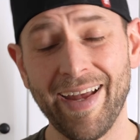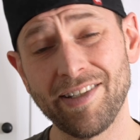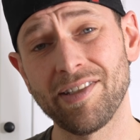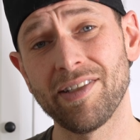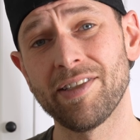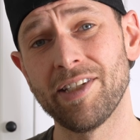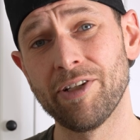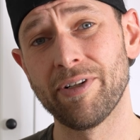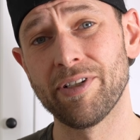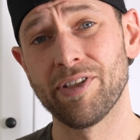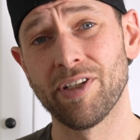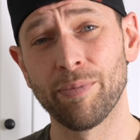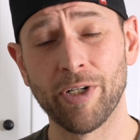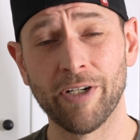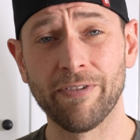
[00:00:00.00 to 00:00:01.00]
That's the secret to
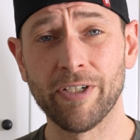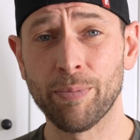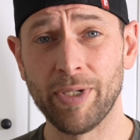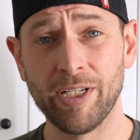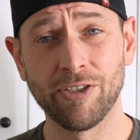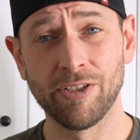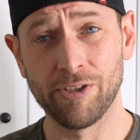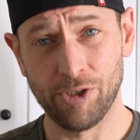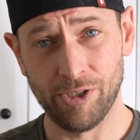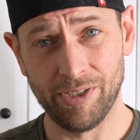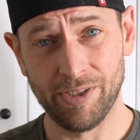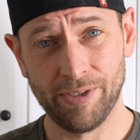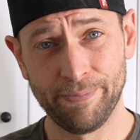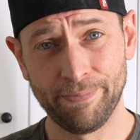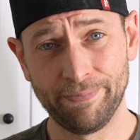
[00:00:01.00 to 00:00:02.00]
the perfect pizza
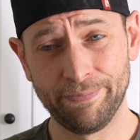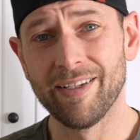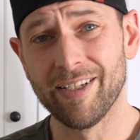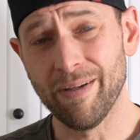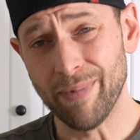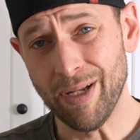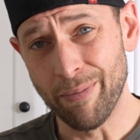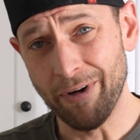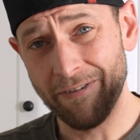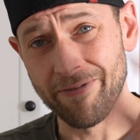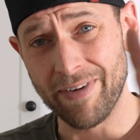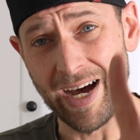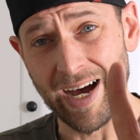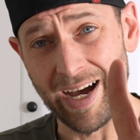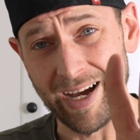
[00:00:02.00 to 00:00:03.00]
cheese. Tip number
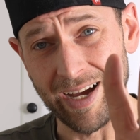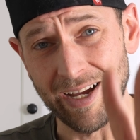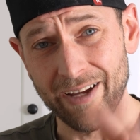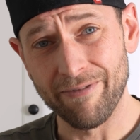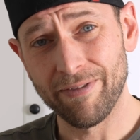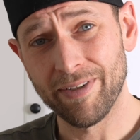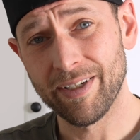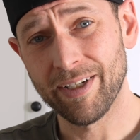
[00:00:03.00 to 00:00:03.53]
5,